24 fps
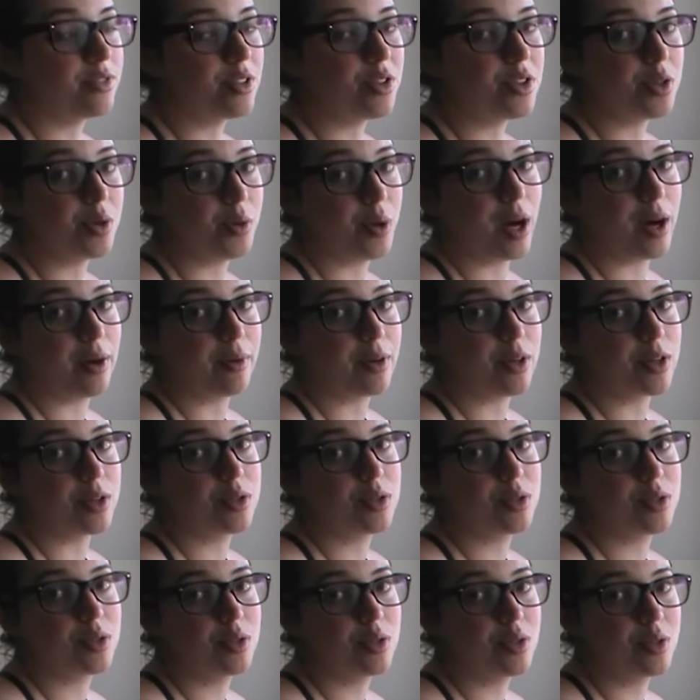to 2
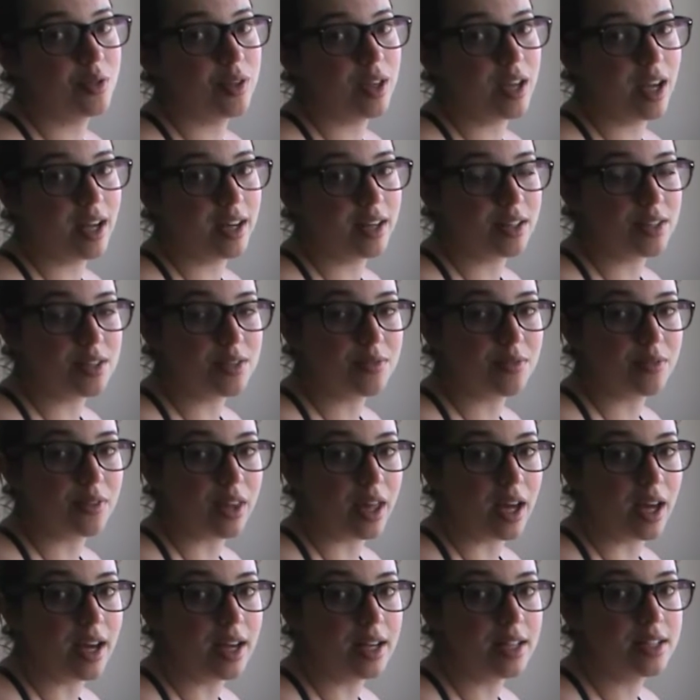hours to do the edits for
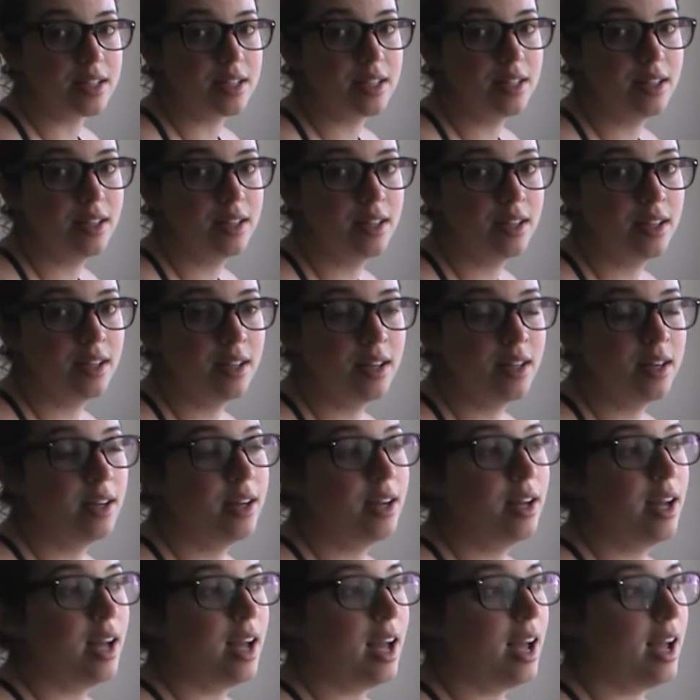that.
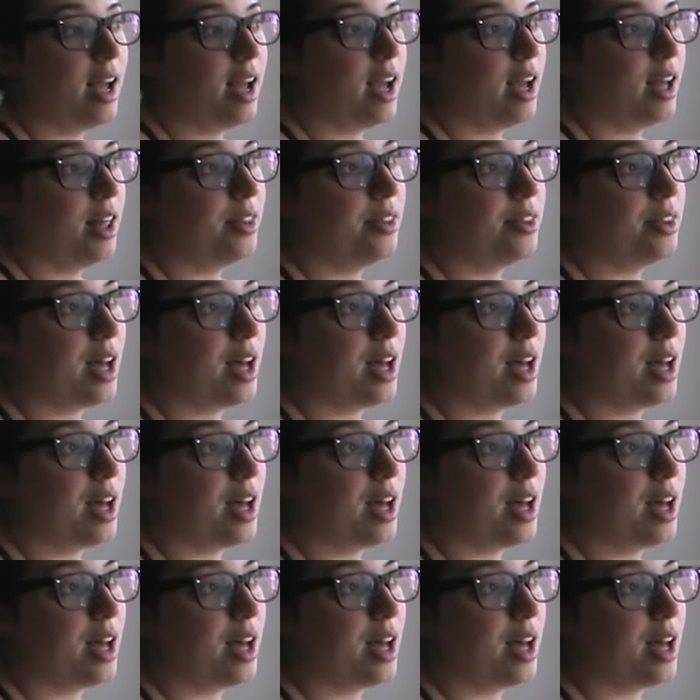And